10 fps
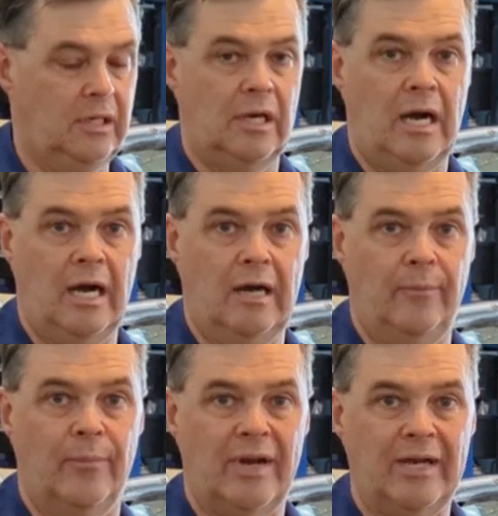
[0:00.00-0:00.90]

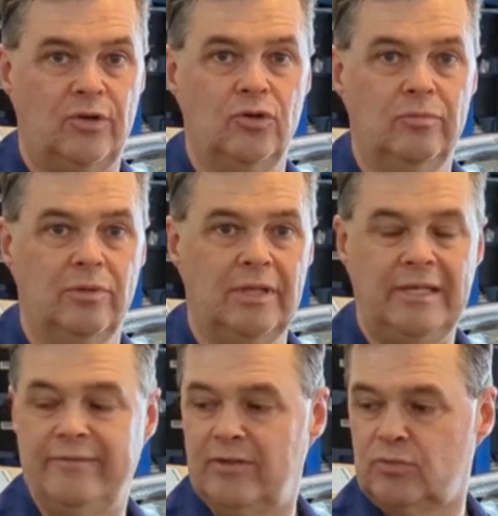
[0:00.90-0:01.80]
But I do
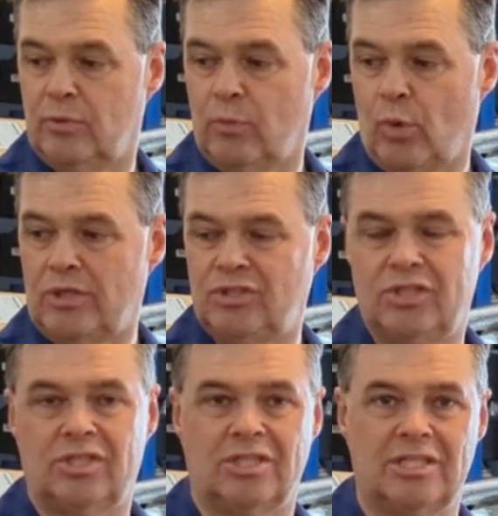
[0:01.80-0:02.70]
believe this one works
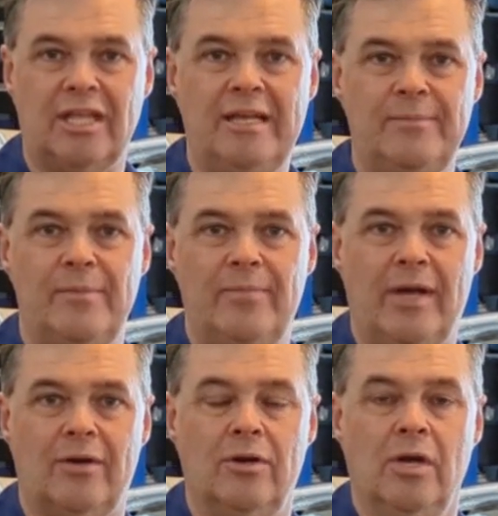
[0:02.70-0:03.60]
just a slight bit
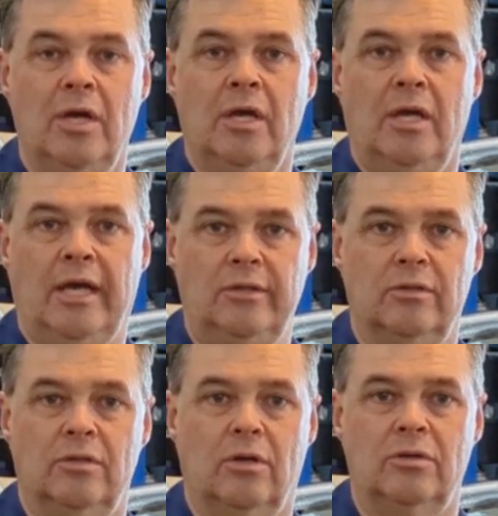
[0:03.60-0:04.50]
better. And
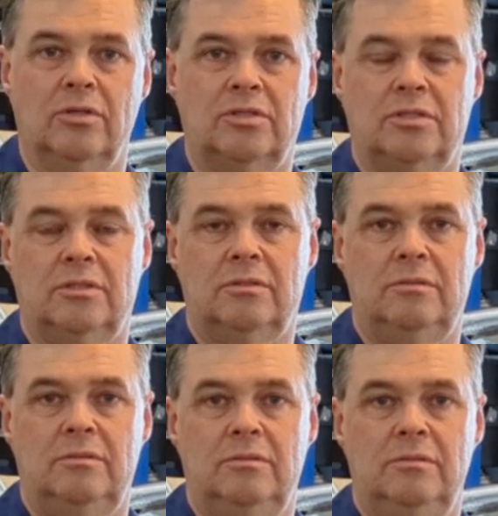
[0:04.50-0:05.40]
you'll notice
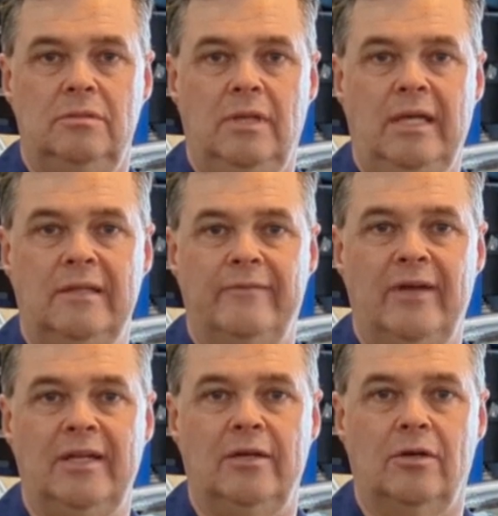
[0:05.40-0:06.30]
in the
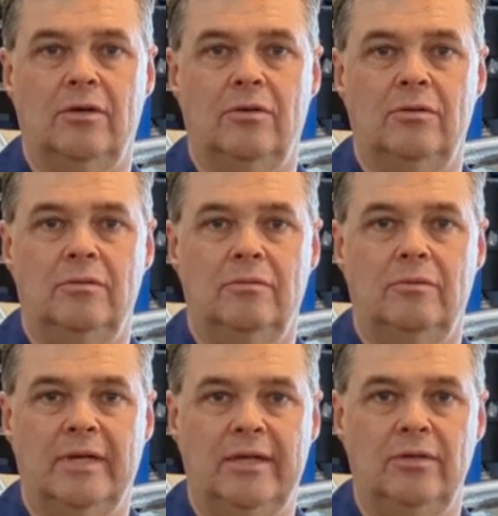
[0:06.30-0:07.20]
video,
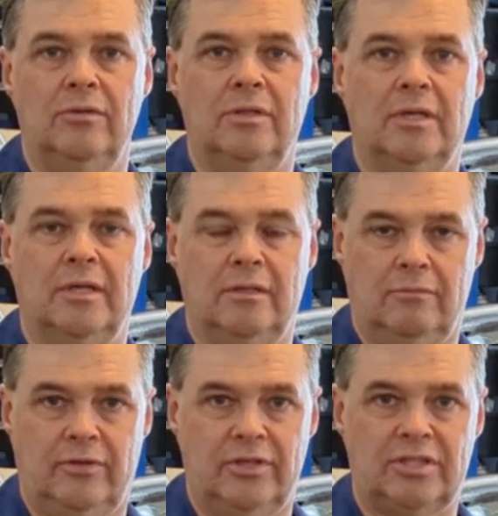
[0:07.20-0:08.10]
when I do
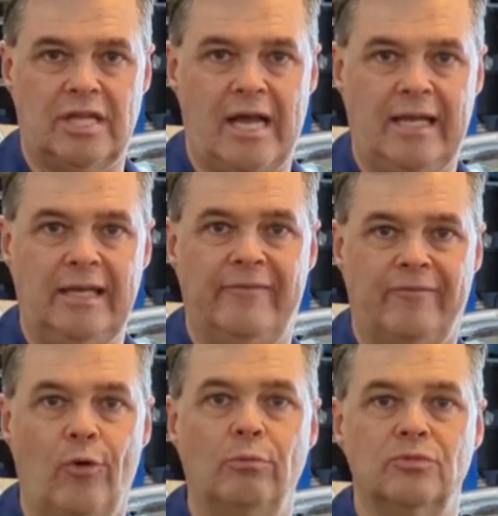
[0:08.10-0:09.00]
with this side, it
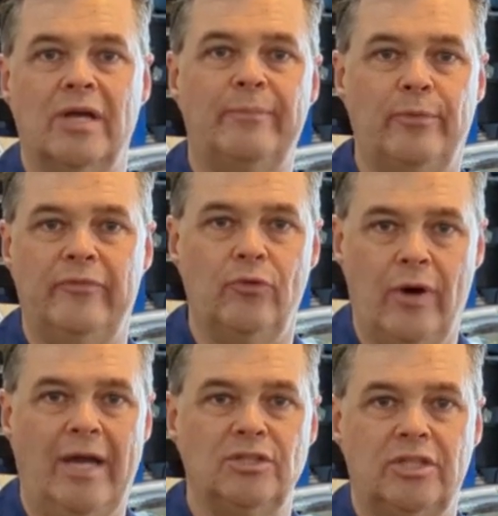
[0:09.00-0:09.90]
foams up if you
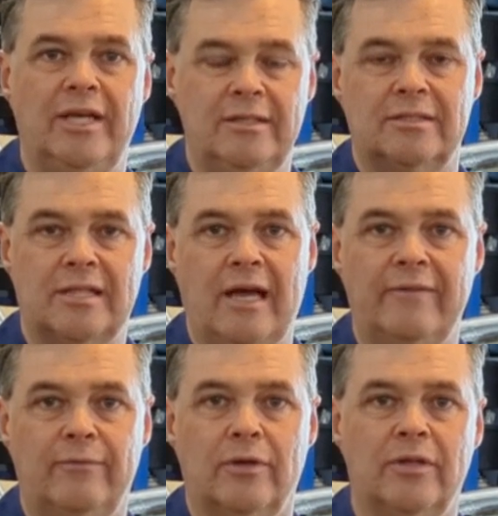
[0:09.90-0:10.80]
agitate the
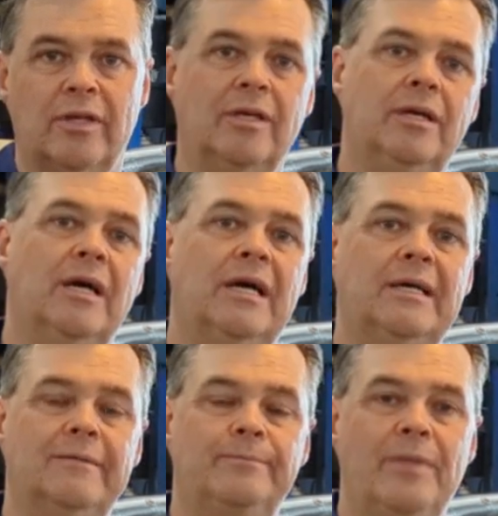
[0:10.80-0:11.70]
stuff, where
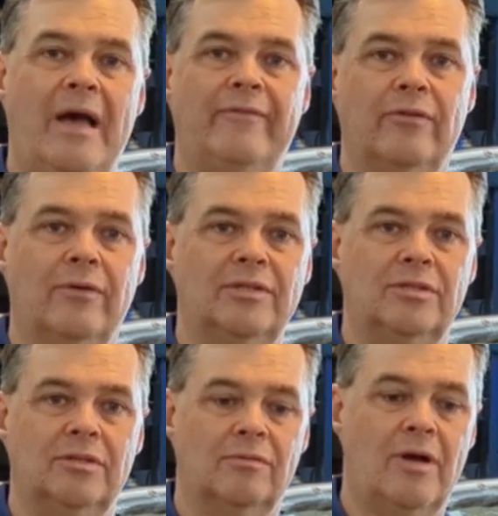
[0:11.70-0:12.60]
the
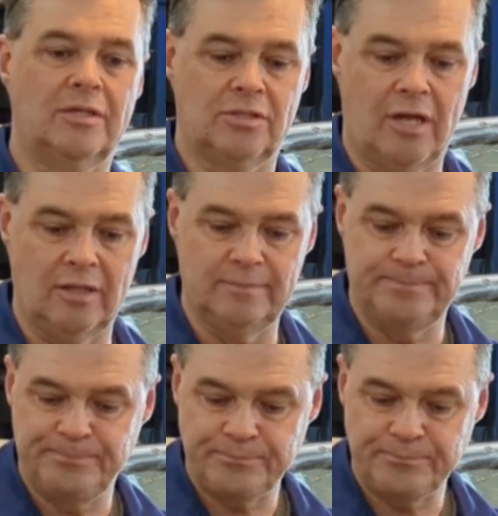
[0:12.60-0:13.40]
efflorescent, the rock solid